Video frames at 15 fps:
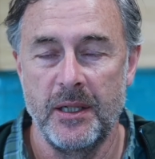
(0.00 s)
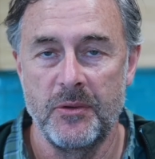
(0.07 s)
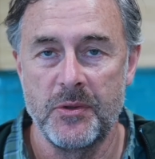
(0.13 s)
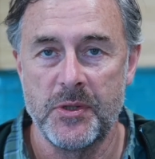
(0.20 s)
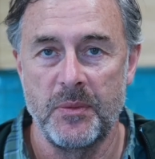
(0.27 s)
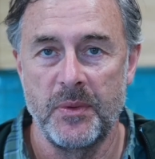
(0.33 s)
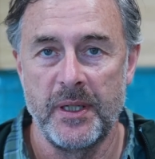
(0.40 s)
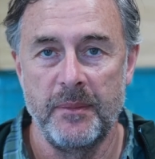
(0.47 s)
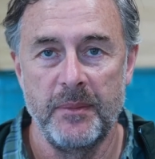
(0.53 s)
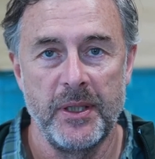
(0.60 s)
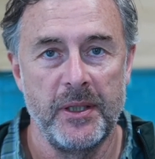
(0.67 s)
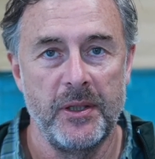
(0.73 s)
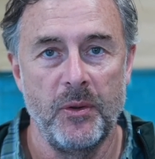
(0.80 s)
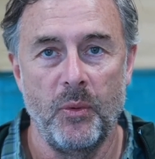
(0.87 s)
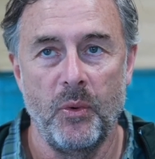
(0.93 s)
So while I'm
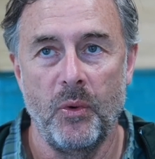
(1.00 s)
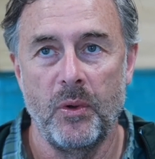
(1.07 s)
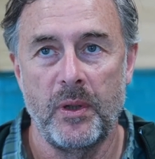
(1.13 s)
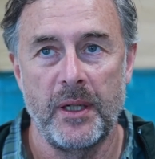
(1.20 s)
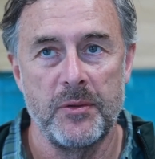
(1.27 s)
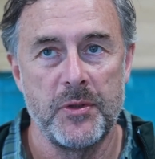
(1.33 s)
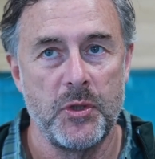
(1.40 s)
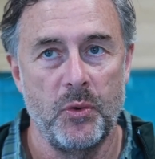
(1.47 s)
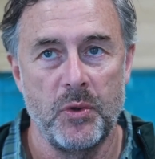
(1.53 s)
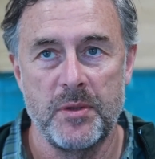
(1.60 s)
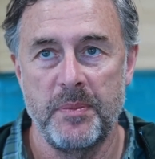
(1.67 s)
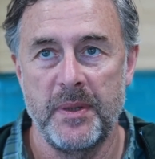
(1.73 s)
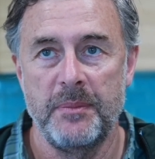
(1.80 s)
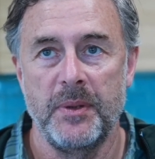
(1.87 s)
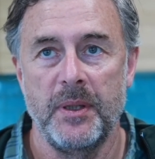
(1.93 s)
leading a walk, I'll talk to
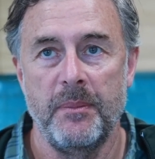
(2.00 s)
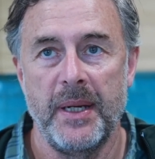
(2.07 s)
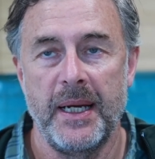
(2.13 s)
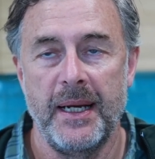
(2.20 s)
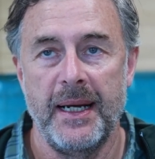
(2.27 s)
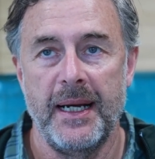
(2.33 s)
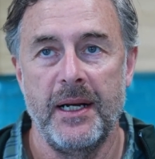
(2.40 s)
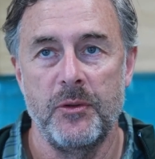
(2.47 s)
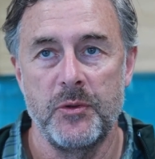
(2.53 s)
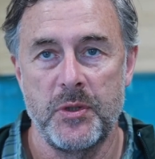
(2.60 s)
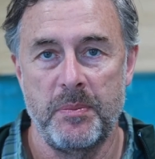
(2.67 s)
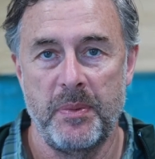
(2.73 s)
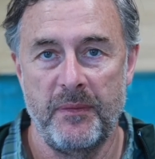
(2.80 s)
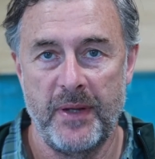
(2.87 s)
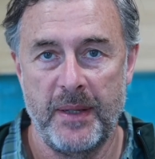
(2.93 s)
people about how to
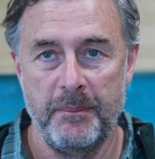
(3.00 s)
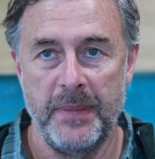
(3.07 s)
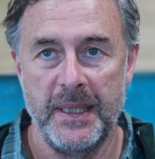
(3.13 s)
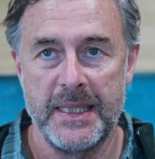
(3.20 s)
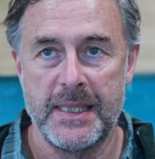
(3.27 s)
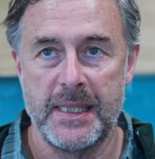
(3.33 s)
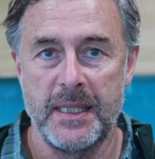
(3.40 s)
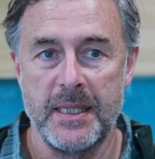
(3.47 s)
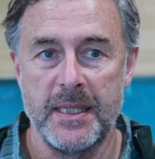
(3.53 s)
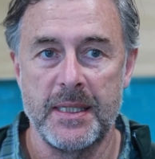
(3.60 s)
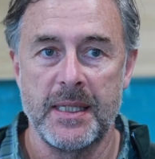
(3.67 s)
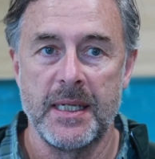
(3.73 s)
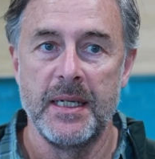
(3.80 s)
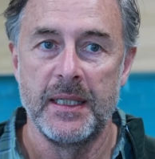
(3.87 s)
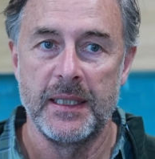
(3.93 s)
prevent blisters,